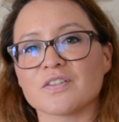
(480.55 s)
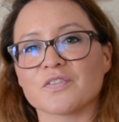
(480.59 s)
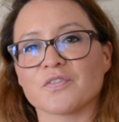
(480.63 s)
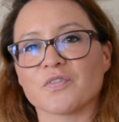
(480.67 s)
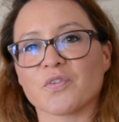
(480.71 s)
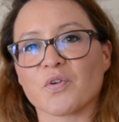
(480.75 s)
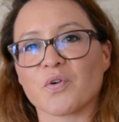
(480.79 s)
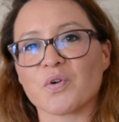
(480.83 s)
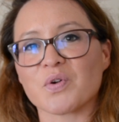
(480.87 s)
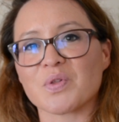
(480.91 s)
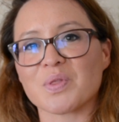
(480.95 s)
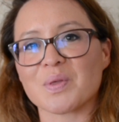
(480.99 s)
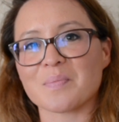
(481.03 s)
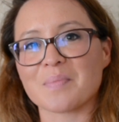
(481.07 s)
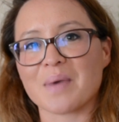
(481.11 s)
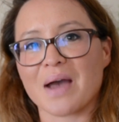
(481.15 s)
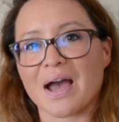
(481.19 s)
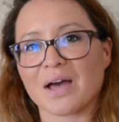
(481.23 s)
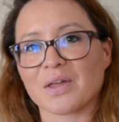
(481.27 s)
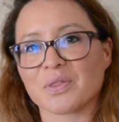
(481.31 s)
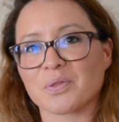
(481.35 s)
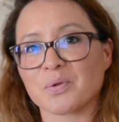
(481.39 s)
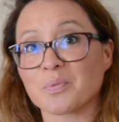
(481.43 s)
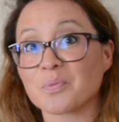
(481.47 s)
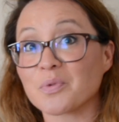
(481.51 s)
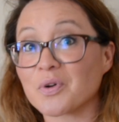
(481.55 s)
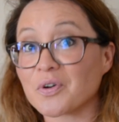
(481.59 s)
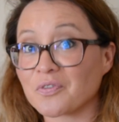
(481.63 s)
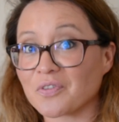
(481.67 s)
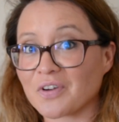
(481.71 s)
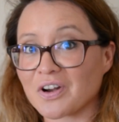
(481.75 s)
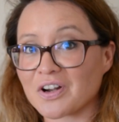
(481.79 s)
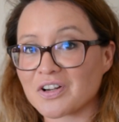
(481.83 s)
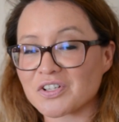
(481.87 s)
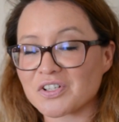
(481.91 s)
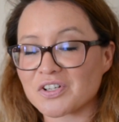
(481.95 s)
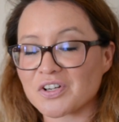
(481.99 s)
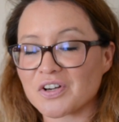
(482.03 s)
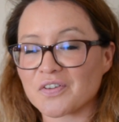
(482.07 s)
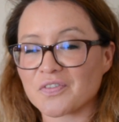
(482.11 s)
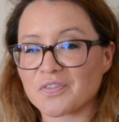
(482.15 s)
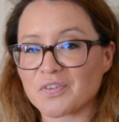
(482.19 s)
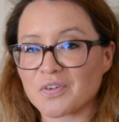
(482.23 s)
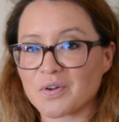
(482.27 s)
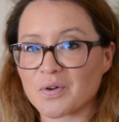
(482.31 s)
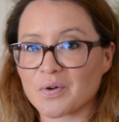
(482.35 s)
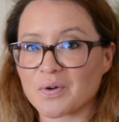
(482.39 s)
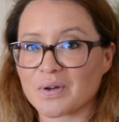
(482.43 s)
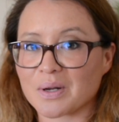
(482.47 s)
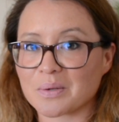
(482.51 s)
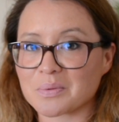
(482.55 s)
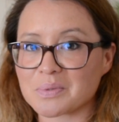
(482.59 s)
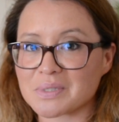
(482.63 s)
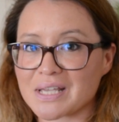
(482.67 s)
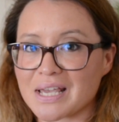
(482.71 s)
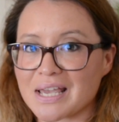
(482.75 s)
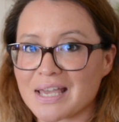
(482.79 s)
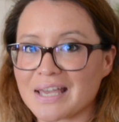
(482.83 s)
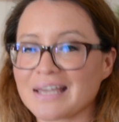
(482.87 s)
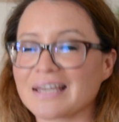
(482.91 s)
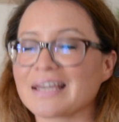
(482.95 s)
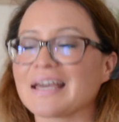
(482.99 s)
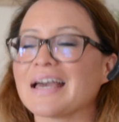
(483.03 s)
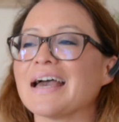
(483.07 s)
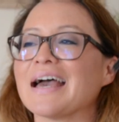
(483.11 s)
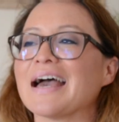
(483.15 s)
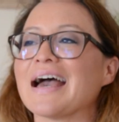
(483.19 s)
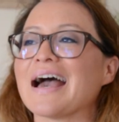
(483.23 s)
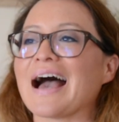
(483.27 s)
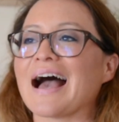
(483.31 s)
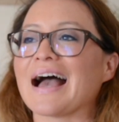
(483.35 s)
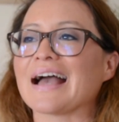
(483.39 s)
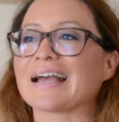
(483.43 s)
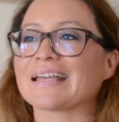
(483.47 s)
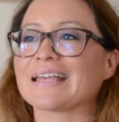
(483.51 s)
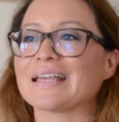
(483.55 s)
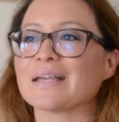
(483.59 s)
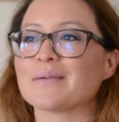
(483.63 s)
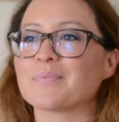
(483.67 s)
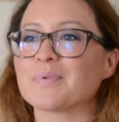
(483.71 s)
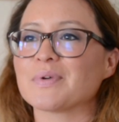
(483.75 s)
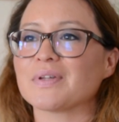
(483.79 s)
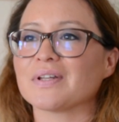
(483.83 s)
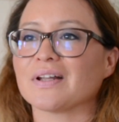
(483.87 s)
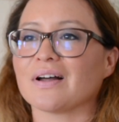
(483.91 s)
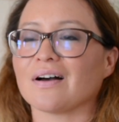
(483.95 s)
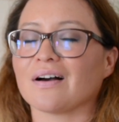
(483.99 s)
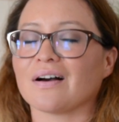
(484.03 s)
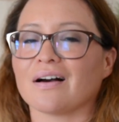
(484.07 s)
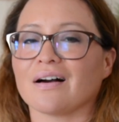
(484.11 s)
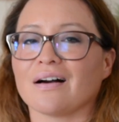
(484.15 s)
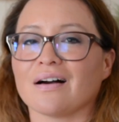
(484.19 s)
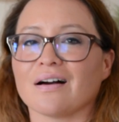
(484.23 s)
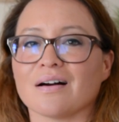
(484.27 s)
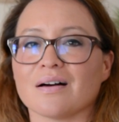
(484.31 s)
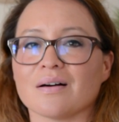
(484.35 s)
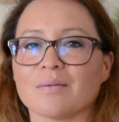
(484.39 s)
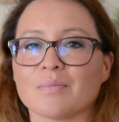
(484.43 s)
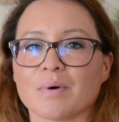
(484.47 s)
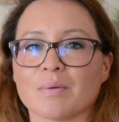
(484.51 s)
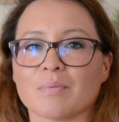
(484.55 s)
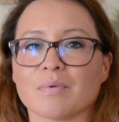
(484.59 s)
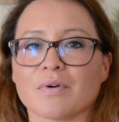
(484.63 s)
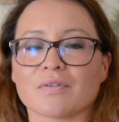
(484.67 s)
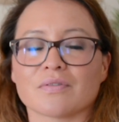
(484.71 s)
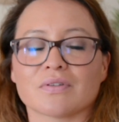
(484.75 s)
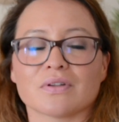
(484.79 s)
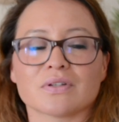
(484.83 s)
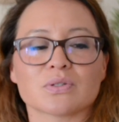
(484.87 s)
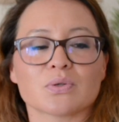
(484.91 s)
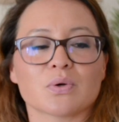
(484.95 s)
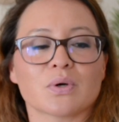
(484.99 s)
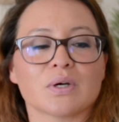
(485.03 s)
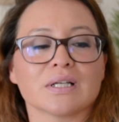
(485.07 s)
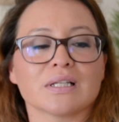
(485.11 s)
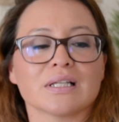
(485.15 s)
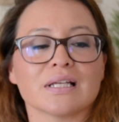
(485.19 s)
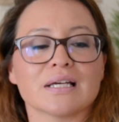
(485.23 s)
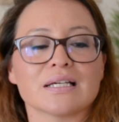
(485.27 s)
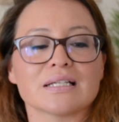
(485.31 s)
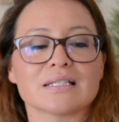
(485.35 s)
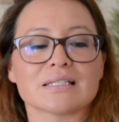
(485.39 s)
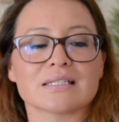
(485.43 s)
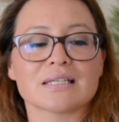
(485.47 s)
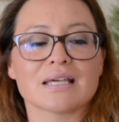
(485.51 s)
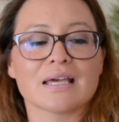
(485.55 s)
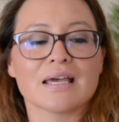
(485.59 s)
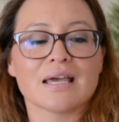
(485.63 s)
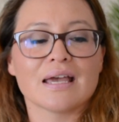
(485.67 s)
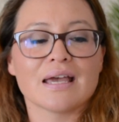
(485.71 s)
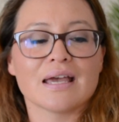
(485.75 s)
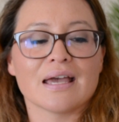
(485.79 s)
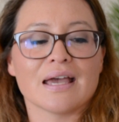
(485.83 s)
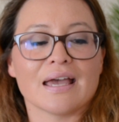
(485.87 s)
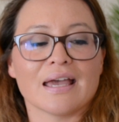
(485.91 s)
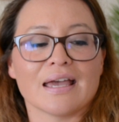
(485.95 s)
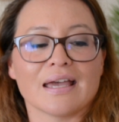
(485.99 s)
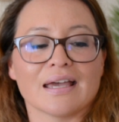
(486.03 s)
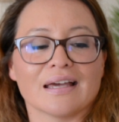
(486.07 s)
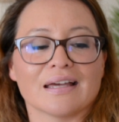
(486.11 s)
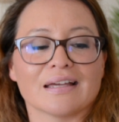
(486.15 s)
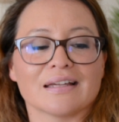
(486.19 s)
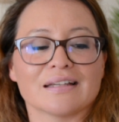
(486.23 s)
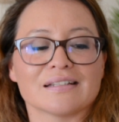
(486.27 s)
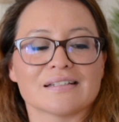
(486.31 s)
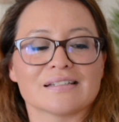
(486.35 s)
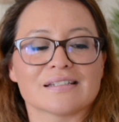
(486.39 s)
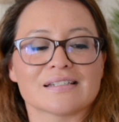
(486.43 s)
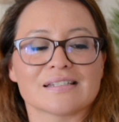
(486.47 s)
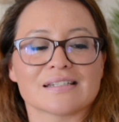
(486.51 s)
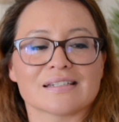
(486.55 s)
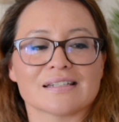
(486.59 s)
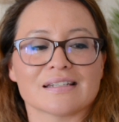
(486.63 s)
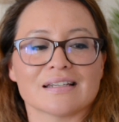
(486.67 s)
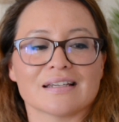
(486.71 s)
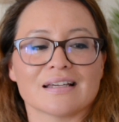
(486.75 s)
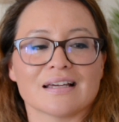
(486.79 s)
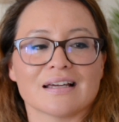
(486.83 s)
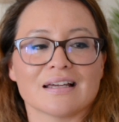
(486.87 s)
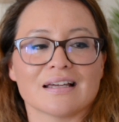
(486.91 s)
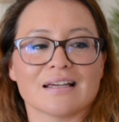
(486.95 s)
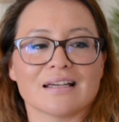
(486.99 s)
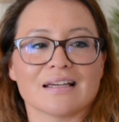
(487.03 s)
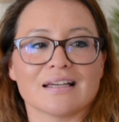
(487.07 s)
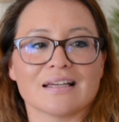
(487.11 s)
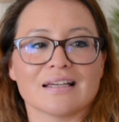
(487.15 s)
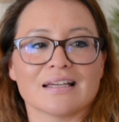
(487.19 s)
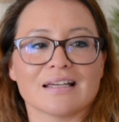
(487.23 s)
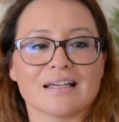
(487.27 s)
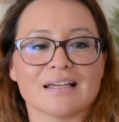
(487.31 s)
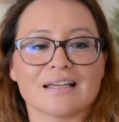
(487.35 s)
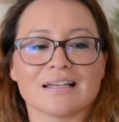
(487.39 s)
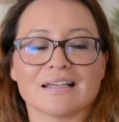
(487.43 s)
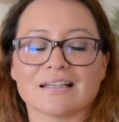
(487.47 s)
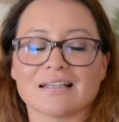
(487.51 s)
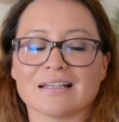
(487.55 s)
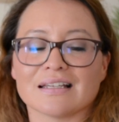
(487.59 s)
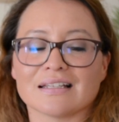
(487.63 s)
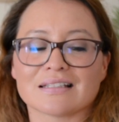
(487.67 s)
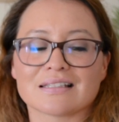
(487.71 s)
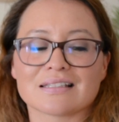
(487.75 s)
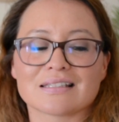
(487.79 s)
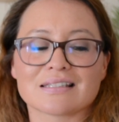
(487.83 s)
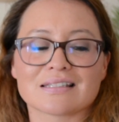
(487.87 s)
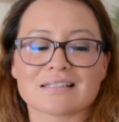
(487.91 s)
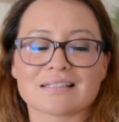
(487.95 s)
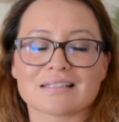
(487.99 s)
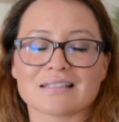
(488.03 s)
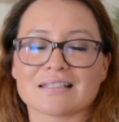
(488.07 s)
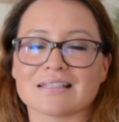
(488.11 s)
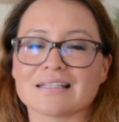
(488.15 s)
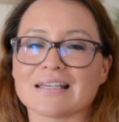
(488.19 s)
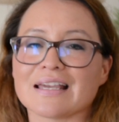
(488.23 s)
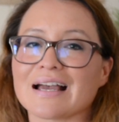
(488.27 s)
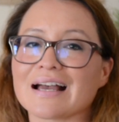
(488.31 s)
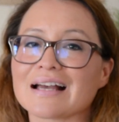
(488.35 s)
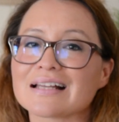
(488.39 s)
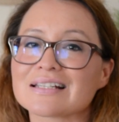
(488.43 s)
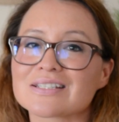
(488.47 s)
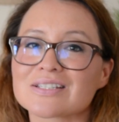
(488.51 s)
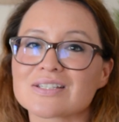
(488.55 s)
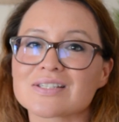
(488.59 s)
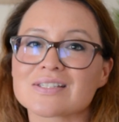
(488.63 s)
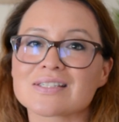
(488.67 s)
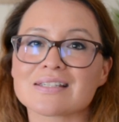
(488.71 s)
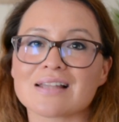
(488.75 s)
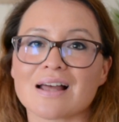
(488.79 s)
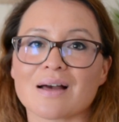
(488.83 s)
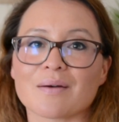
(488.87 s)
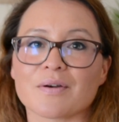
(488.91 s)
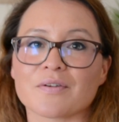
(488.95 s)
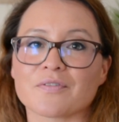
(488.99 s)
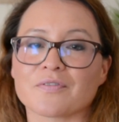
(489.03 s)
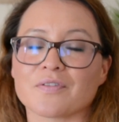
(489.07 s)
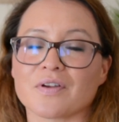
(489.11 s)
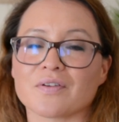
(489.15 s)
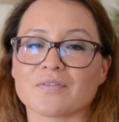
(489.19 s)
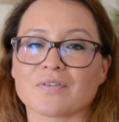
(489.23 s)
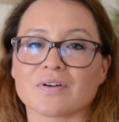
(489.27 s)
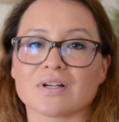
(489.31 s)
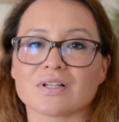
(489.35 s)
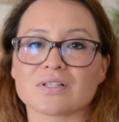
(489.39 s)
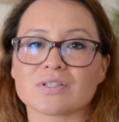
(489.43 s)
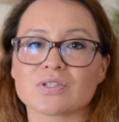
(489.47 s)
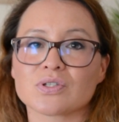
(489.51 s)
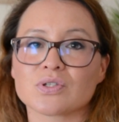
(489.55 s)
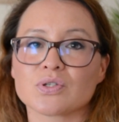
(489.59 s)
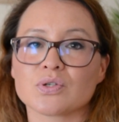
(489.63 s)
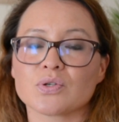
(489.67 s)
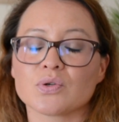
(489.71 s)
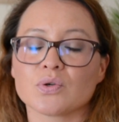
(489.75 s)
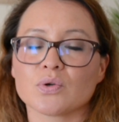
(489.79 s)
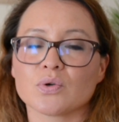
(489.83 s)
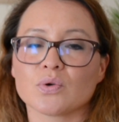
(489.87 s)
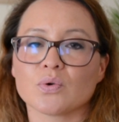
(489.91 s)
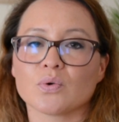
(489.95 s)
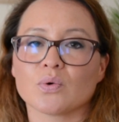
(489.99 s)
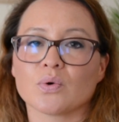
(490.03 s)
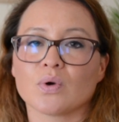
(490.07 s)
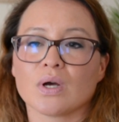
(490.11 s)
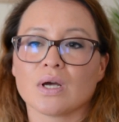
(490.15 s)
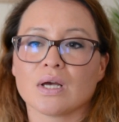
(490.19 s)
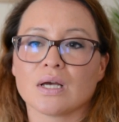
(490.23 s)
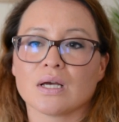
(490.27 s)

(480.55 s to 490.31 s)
it for the bathroom refresher, if you know what I'm saying. I keep it um, above the toilet, and it's, yeah, it's just not my favorite. It's too